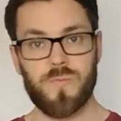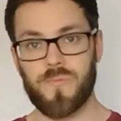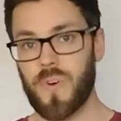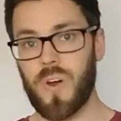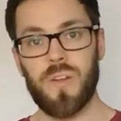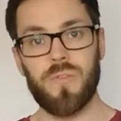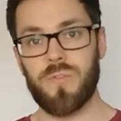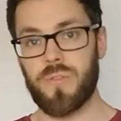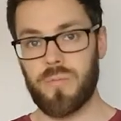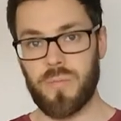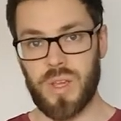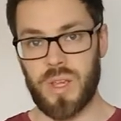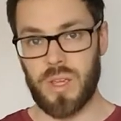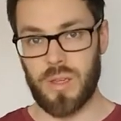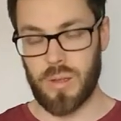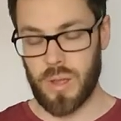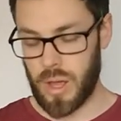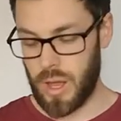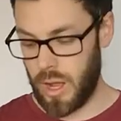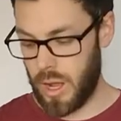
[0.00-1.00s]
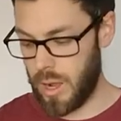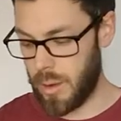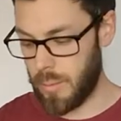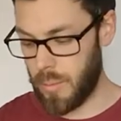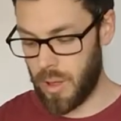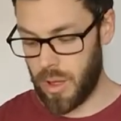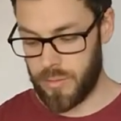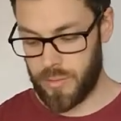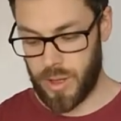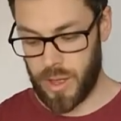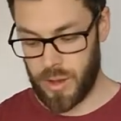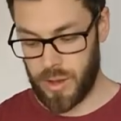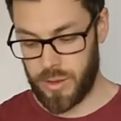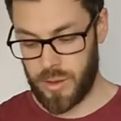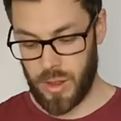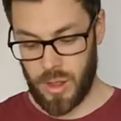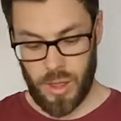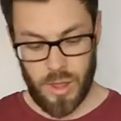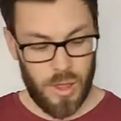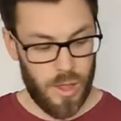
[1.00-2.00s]
Fine for me. I've had
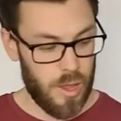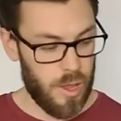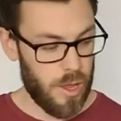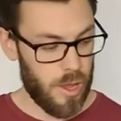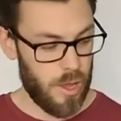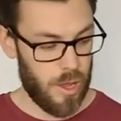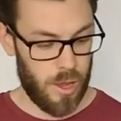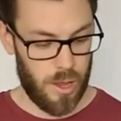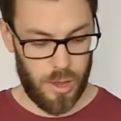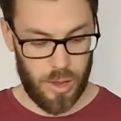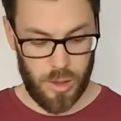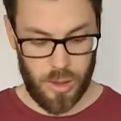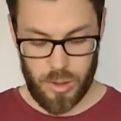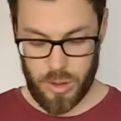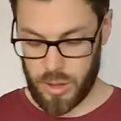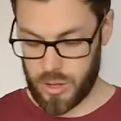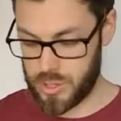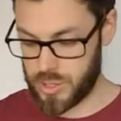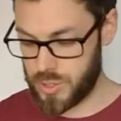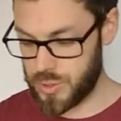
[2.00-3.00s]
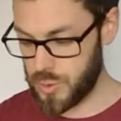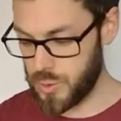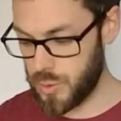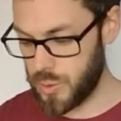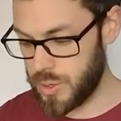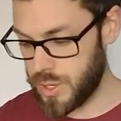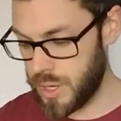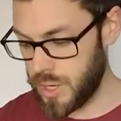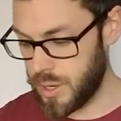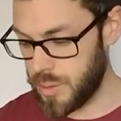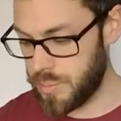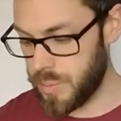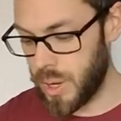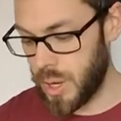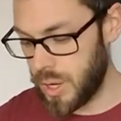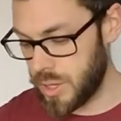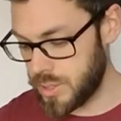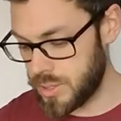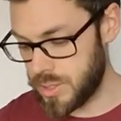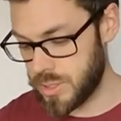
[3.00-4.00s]
a sword in the
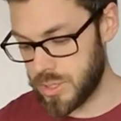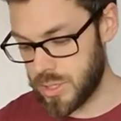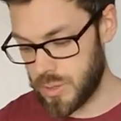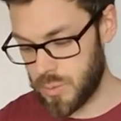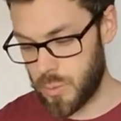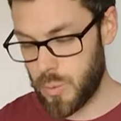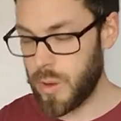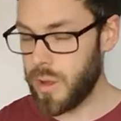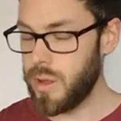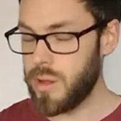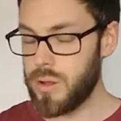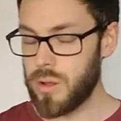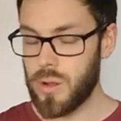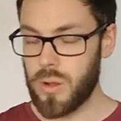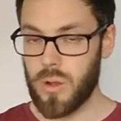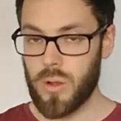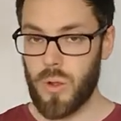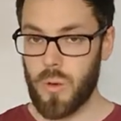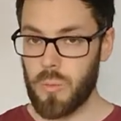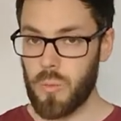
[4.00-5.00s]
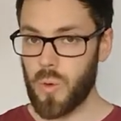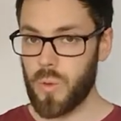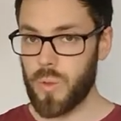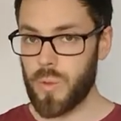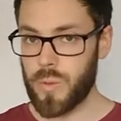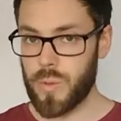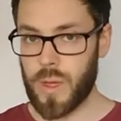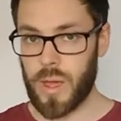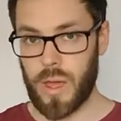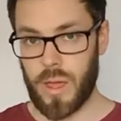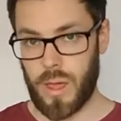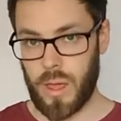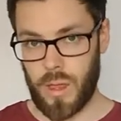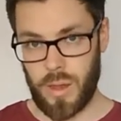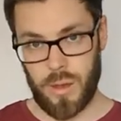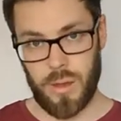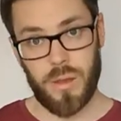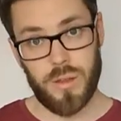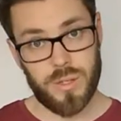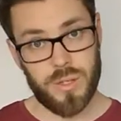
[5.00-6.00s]
past that weighed a lot more than that,
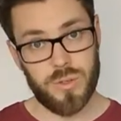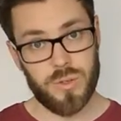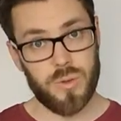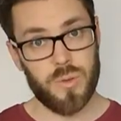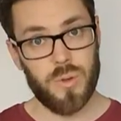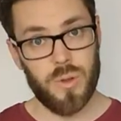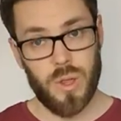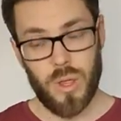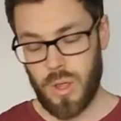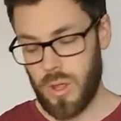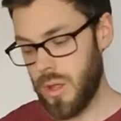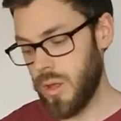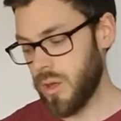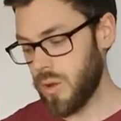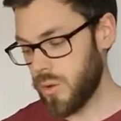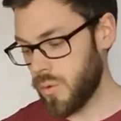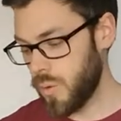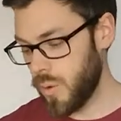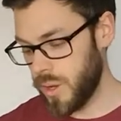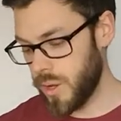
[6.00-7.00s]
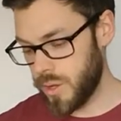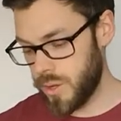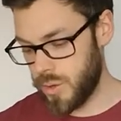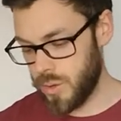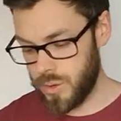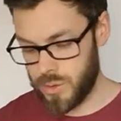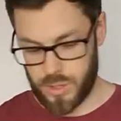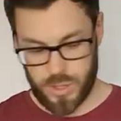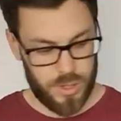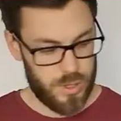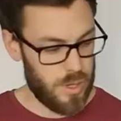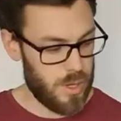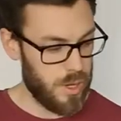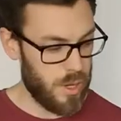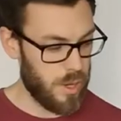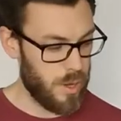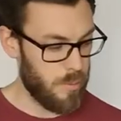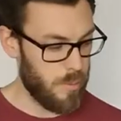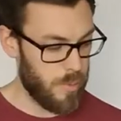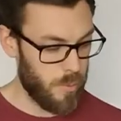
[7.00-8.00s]
and this is quite good
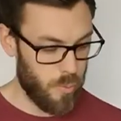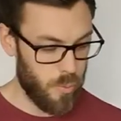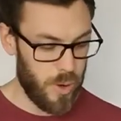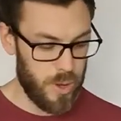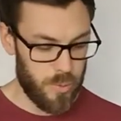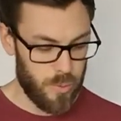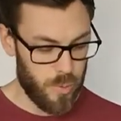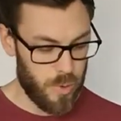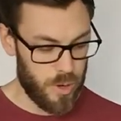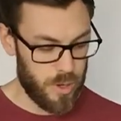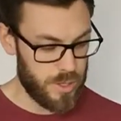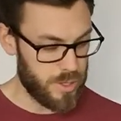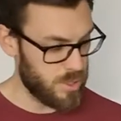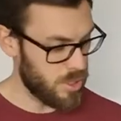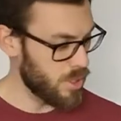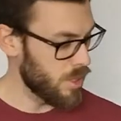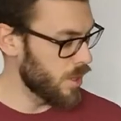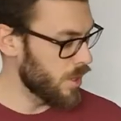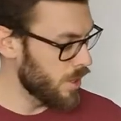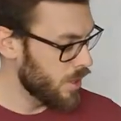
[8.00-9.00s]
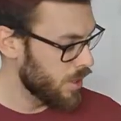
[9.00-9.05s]
weight wise.